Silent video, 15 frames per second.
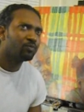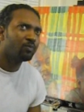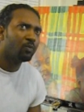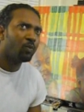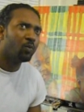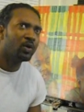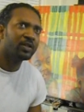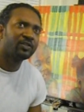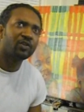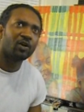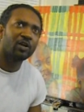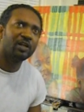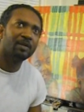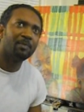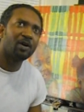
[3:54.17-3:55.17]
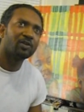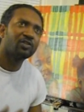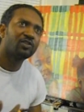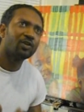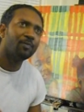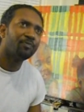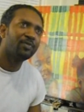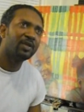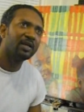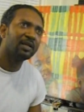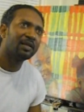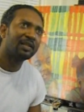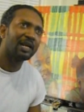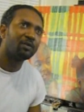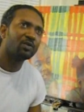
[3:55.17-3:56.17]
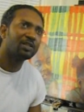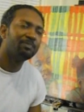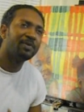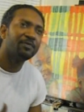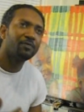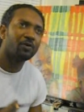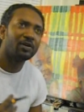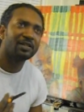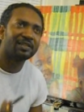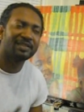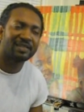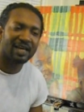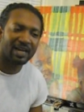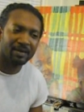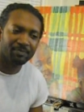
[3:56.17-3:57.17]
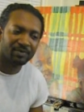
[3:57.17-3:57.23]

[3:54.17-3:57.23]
were talking about something that was before his time.